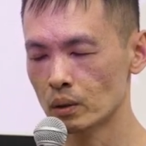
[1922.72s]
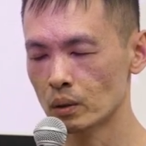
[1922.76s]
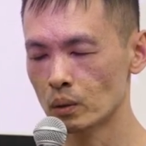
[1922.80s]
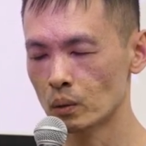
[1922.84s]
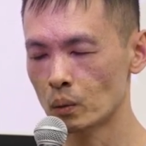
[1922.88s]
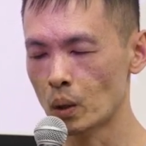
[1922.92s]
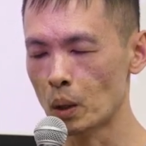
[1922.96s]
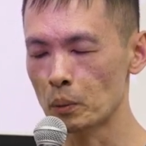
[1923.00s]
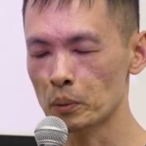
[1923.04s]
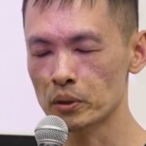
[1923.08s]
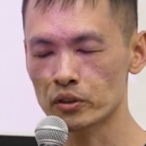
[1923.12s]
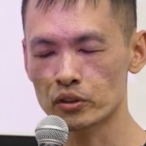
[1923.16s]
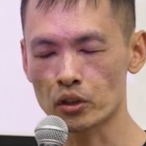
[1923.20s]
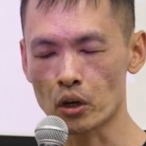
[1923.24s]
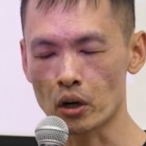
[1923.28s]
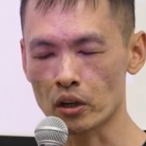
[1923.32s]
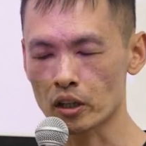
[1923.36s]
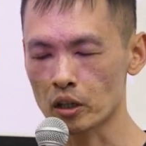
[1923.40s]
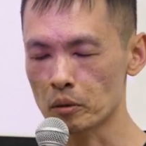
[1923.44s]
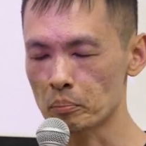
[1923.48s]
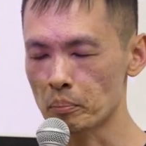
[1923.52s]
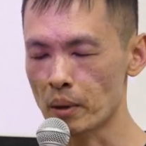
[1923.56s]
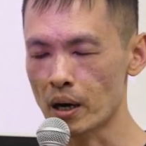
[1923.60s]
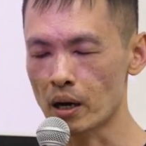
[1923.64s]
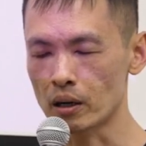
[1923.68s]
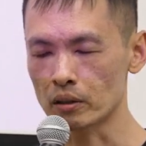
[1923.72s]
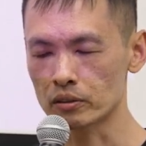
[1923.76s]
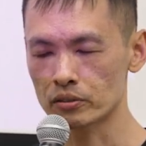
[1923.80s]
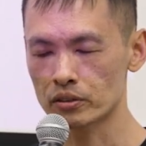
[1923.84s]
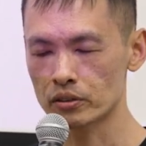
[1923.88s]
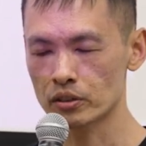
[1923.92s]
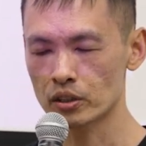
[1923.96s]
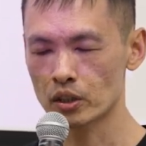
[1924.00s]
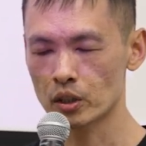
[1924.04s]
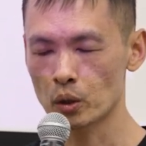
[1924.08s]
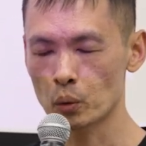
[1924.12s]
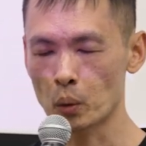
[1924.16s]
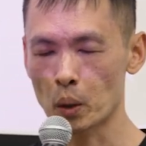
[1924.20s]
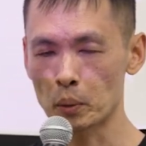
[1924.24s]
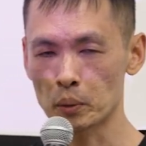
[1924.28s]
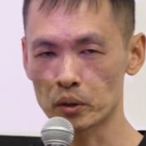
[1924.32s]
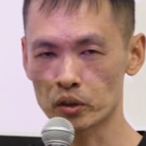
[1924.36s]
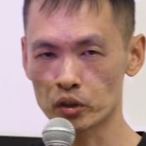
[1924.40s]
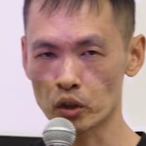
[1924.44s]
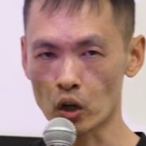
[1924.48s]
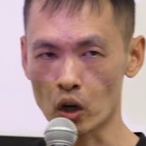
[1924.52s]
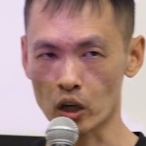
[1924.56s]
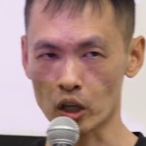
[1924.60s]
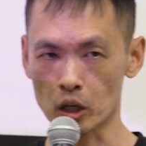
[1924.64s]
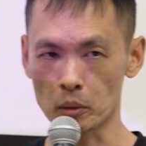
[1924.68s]
What we talk about when we
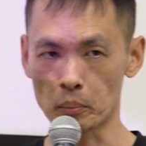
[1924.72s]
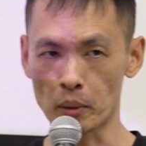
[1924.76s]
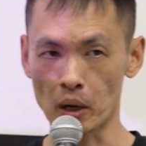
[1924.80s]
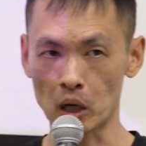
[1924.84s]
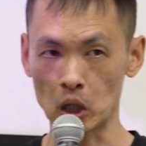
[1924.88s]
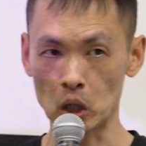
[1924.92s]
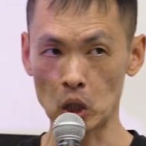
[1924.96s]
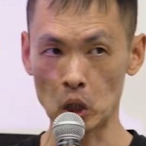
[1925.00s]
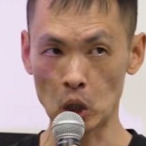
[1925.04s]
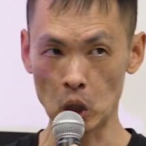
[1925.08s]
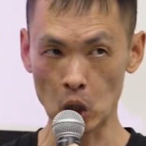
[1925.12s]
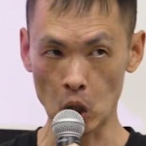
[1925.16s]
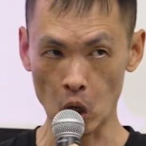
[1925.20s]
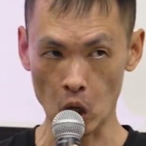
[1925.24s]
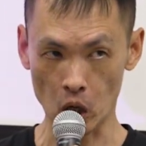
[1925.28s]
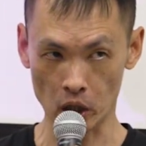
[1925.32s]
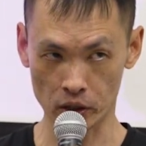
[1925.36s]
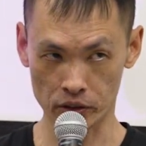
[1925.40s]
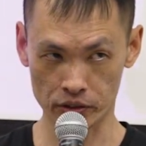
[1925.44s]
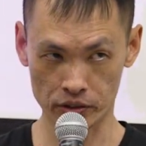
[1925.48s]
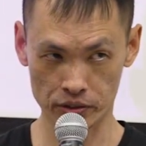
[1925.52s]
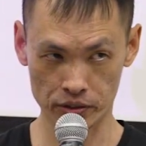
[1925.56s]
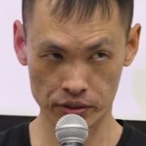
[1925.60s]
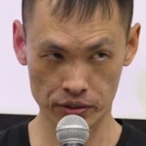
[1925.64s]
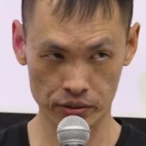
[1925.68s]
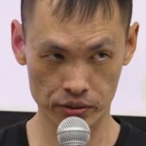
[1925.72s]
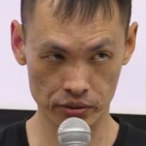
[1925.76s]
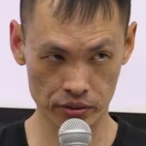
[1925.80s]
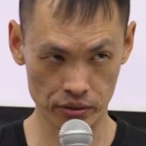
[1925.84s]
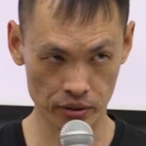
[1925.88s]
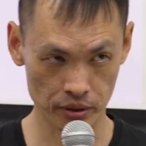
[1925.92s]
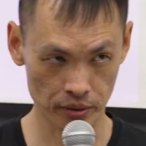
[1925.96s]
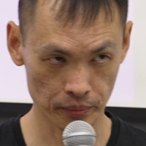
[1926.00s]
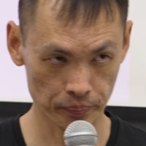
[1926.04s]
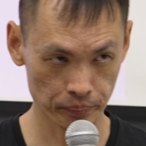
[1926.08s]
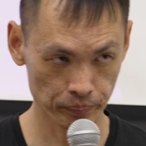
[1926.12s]
talk about loss